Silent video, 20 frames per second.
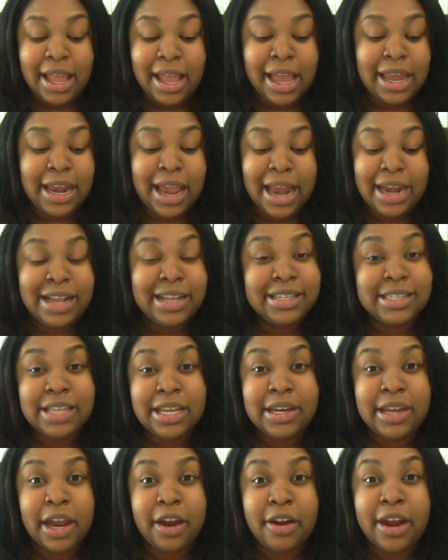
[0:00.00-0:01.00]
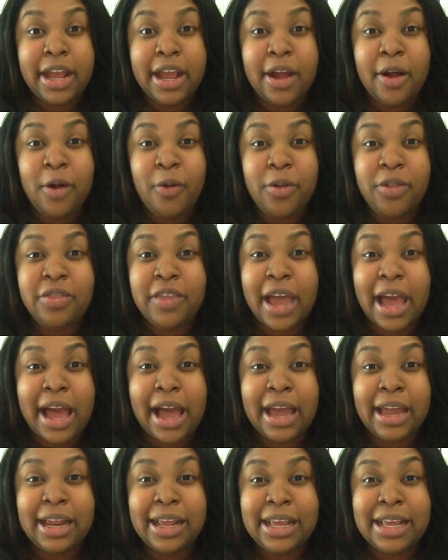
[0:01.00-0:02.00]
in any scenario
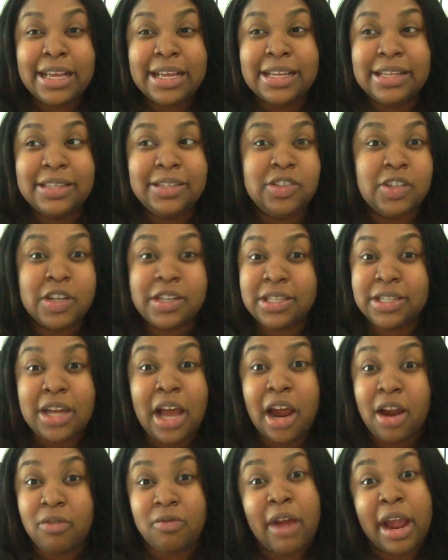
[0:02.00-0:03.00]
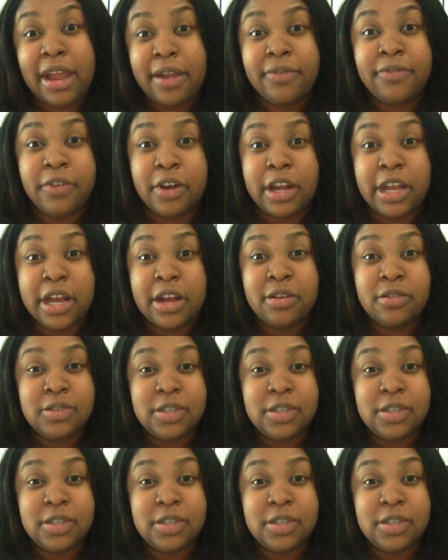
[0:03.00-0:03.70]
that is just not right for you.